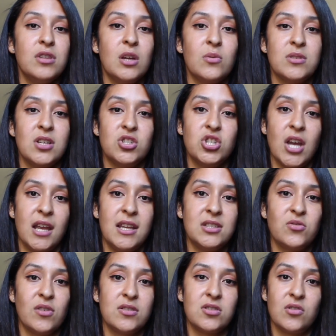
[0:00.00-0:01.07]
There was a
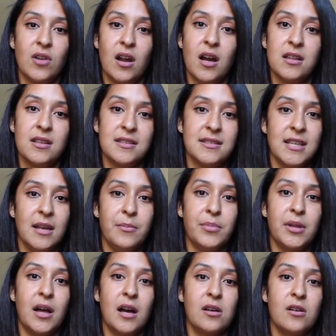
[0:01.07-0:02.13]
Chinese restaurant on the same
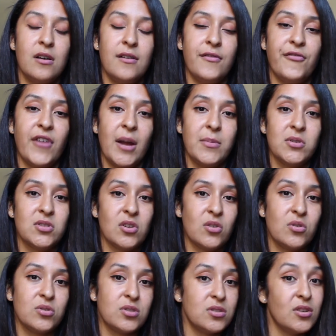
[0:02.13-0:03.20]
block of Fiber
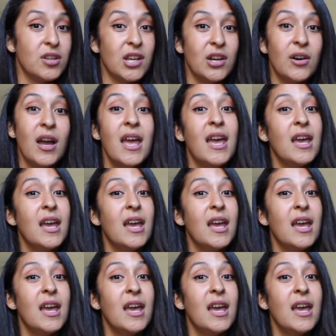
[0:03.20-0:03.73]
Circle Studio.